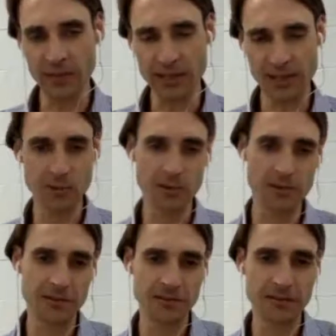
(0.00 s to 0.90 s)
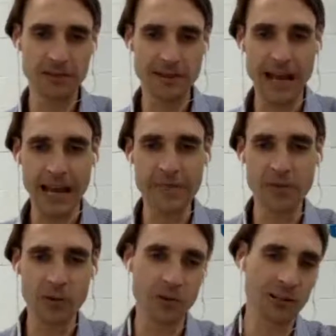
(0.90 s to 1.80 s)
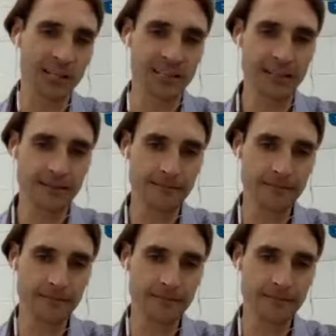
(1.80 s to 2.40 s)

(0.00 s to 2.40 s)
they should aim for on LinkedIn.